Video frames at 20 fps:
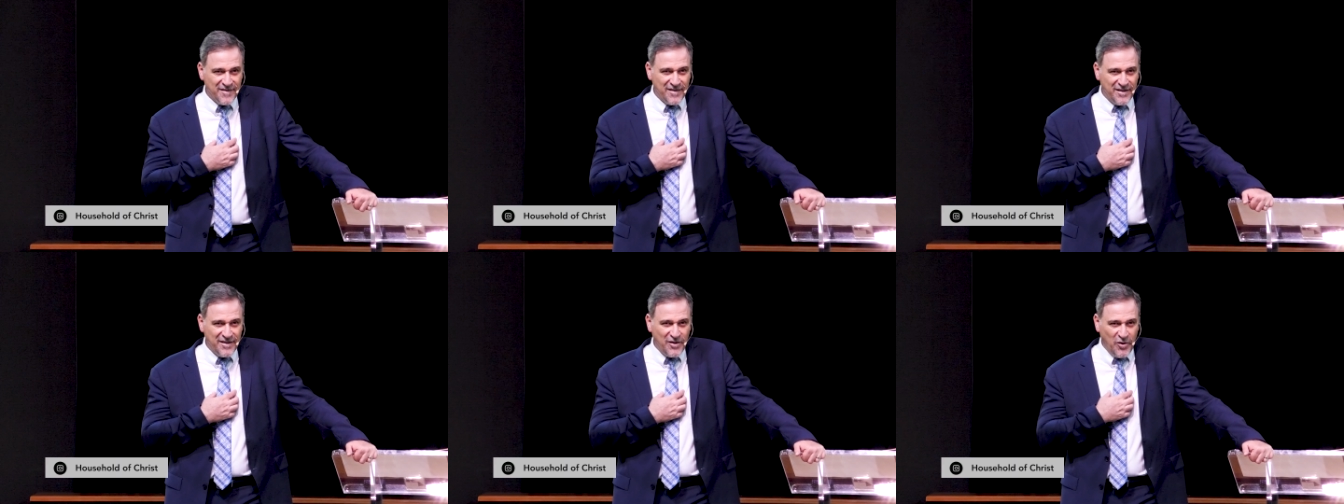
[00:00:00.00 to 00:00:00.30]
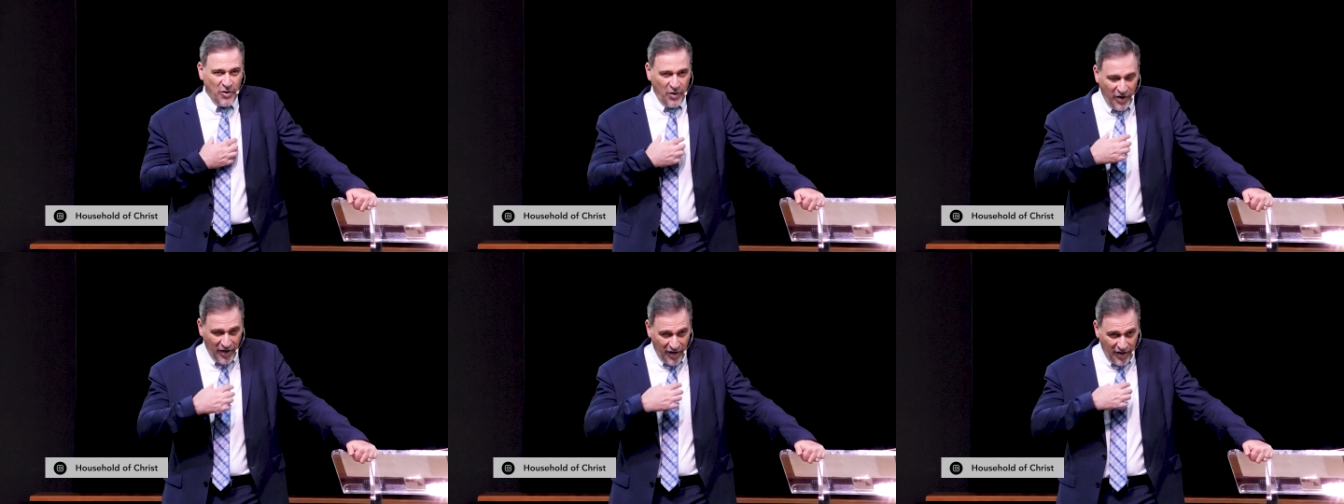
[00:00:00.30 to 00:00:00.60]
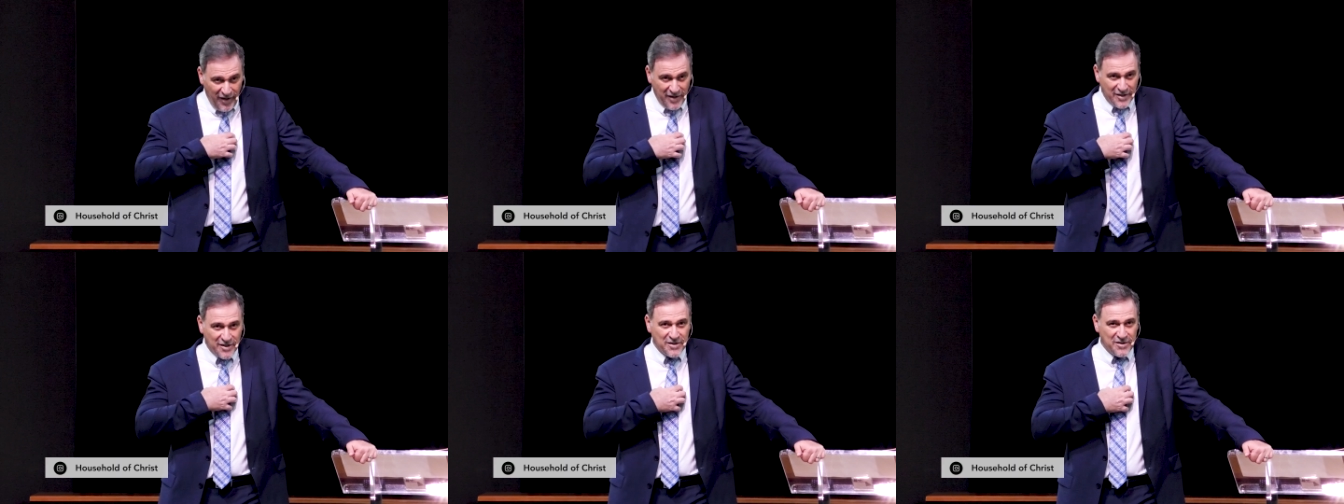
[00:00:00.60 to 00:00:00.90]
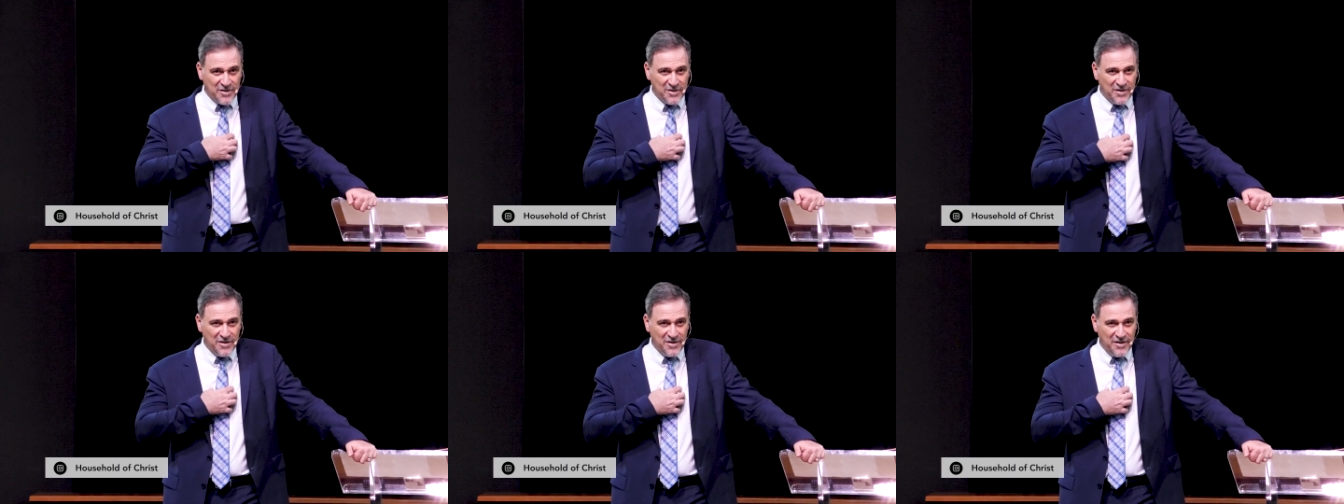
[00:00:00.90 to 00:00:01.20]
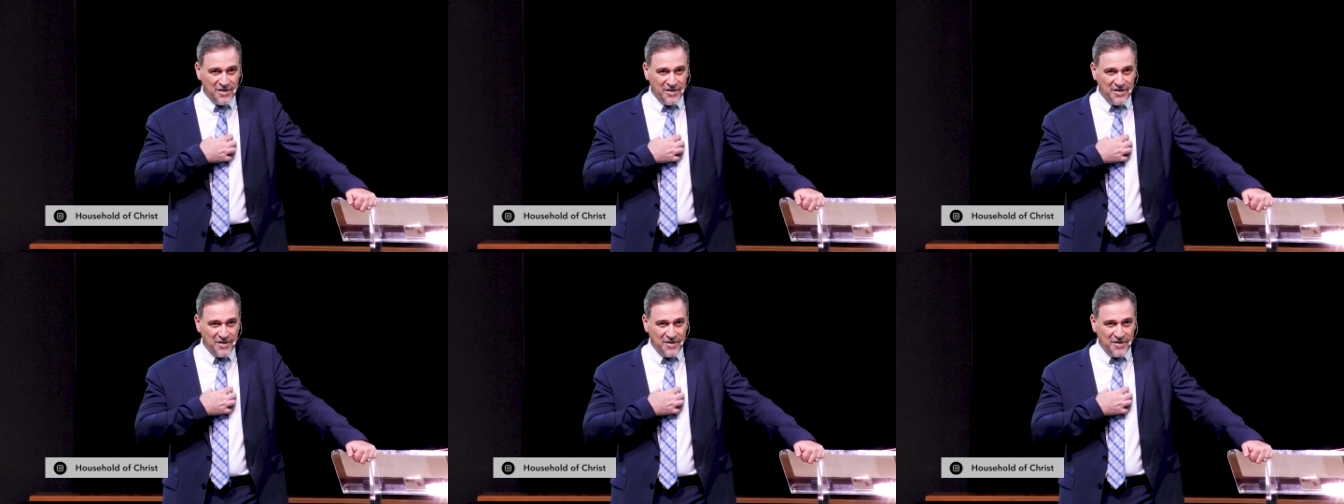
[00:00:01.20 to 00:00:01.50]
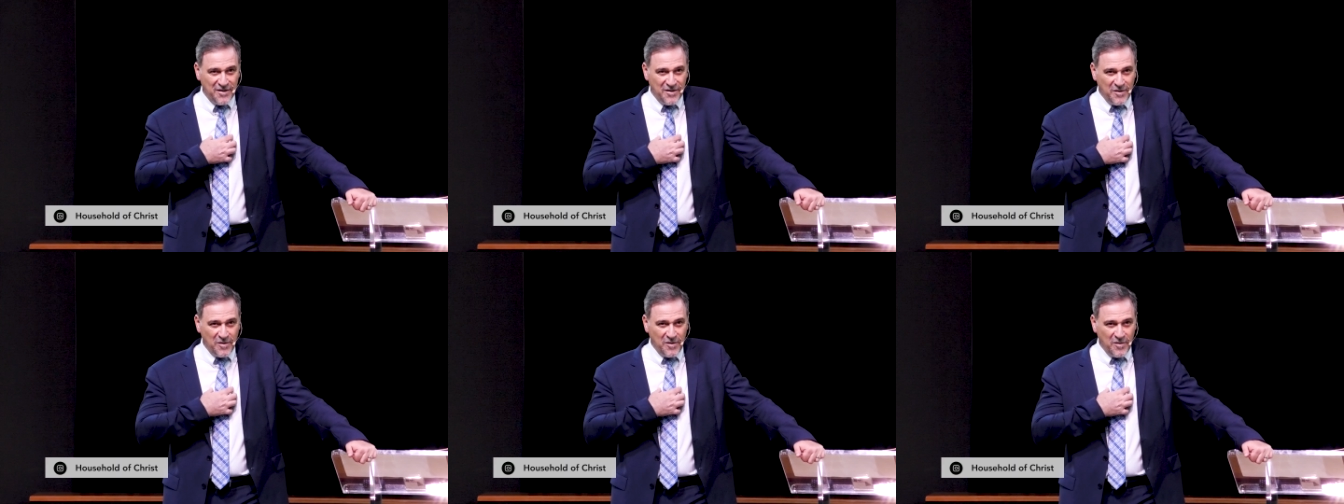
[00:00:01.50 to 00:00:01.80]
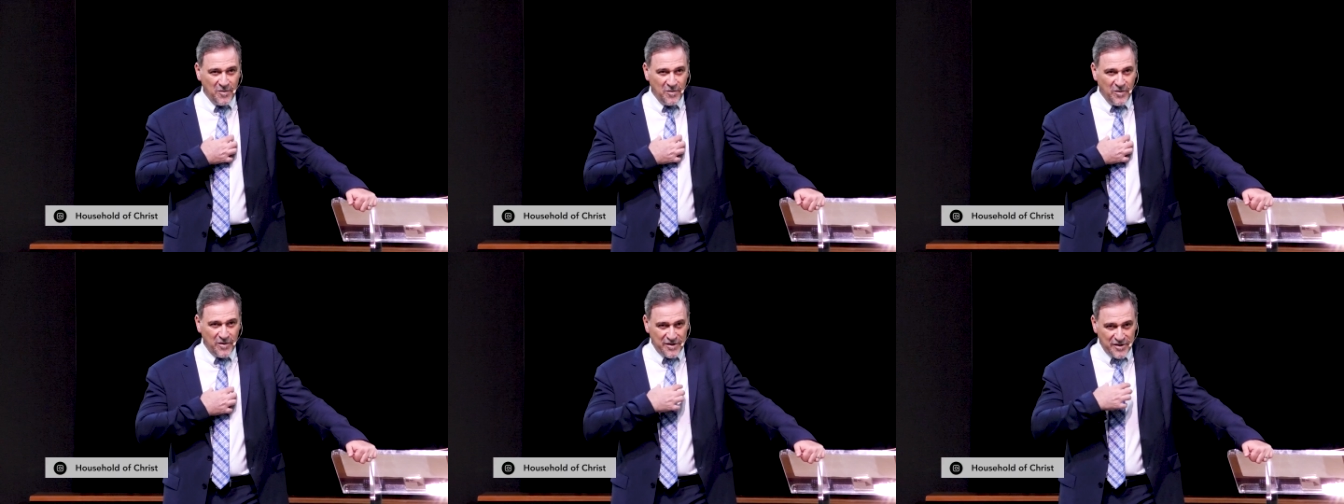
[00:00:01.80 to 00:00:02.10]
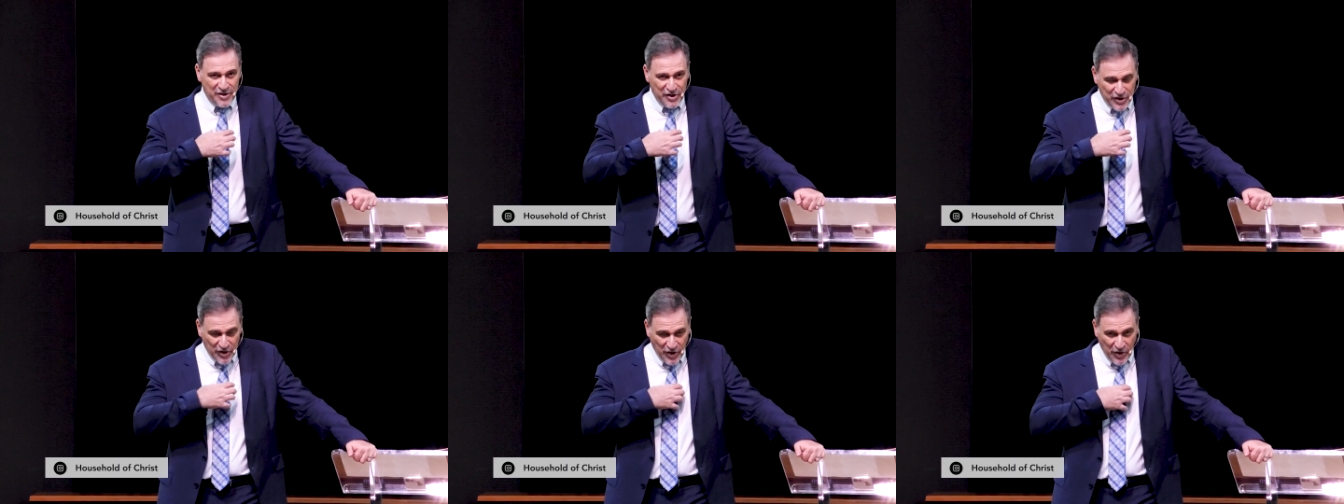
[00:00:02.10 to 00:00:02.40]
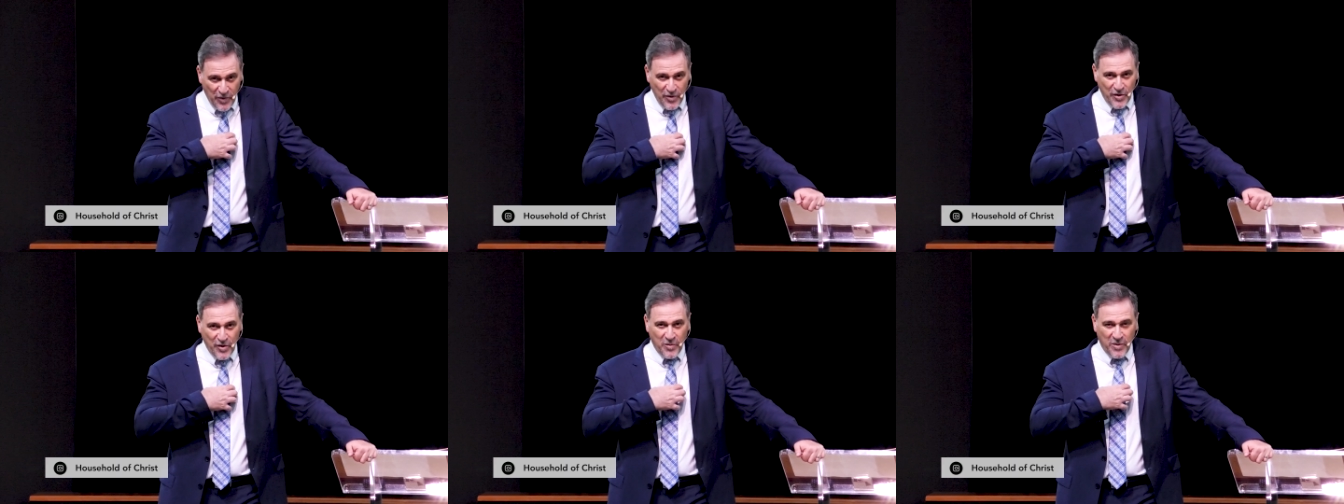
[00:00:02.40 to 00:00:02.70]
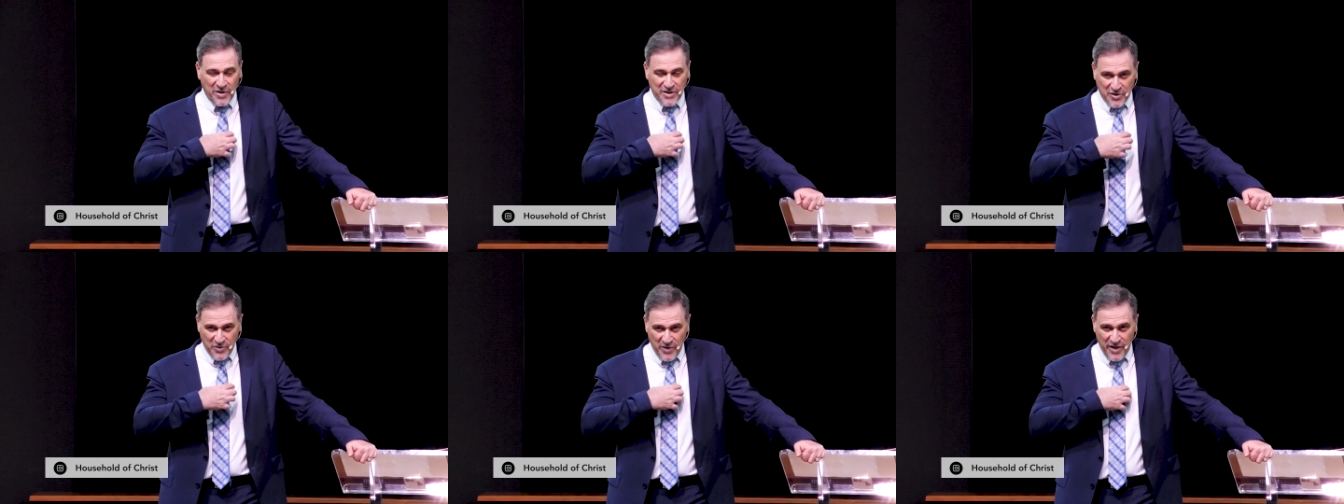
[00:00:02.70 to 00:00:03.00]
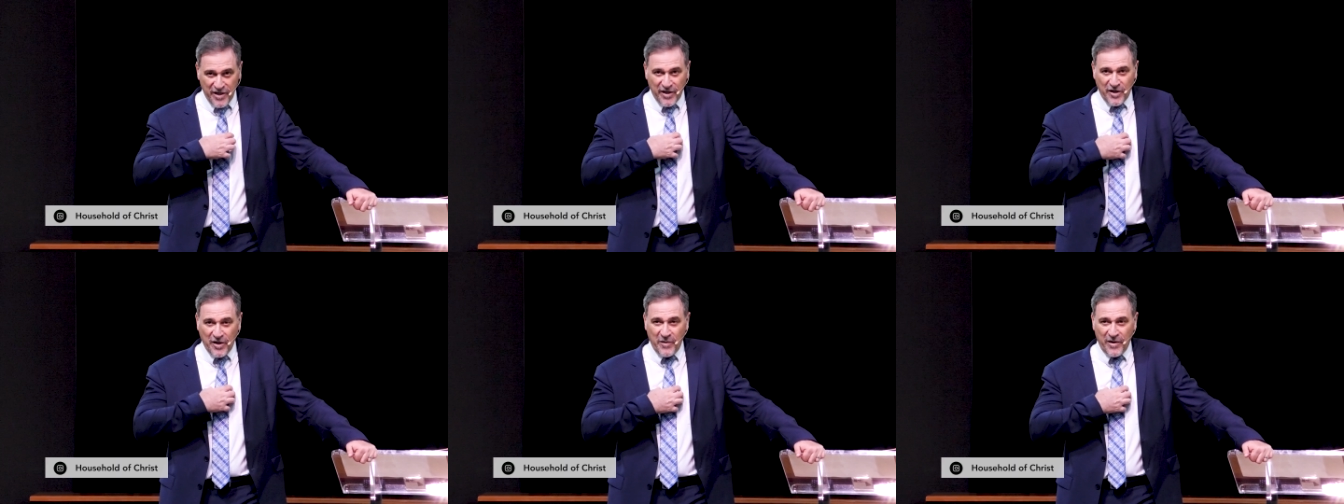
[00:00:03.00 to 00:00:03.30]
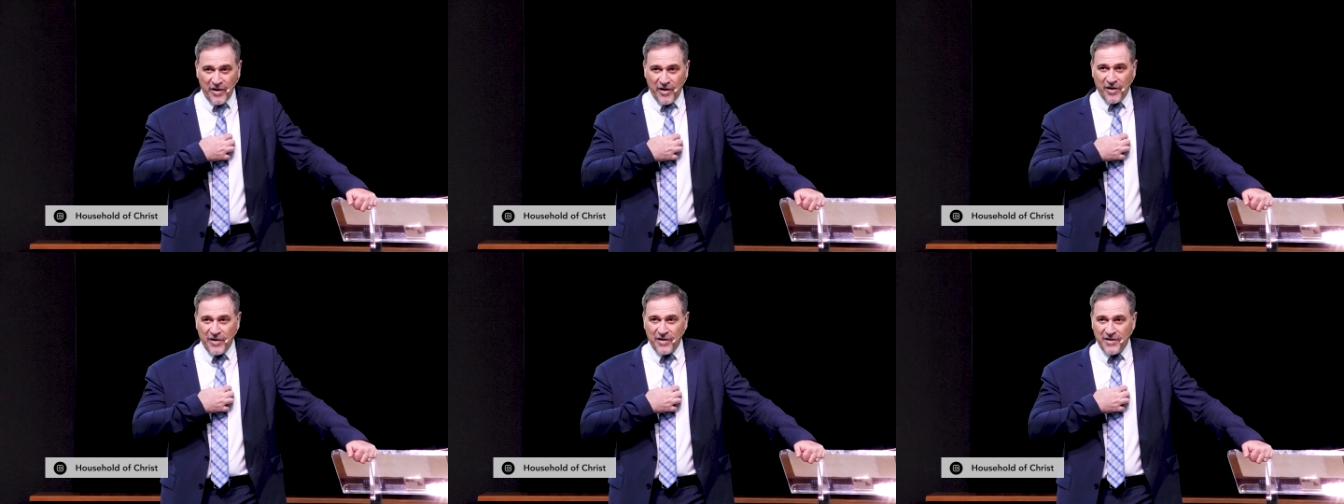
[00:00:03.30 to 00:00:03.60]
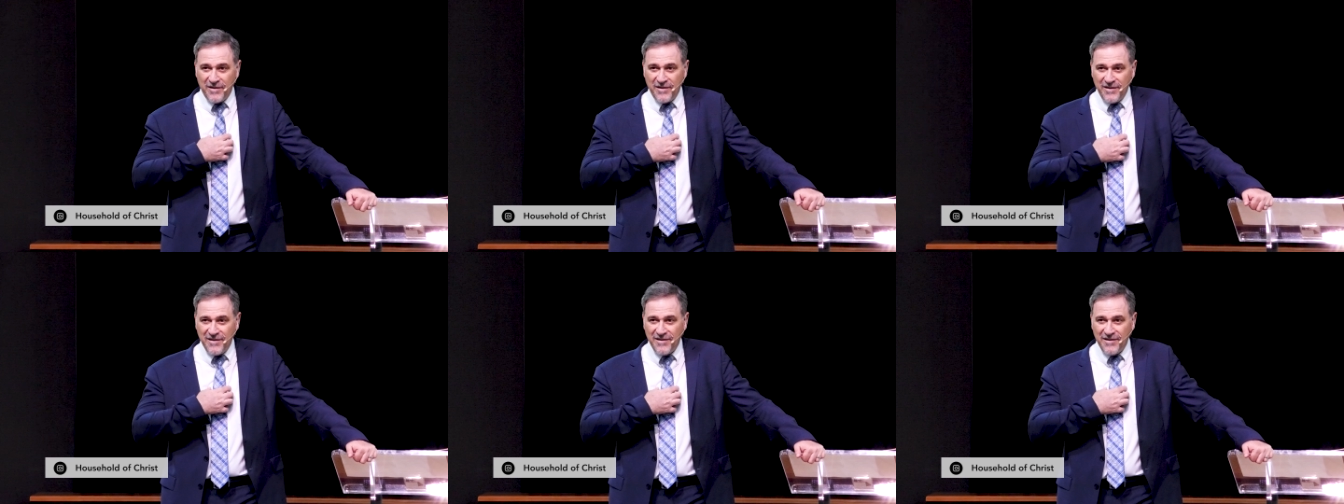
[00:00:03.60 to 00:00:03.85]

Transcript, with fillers: Your heart will show you what's really going on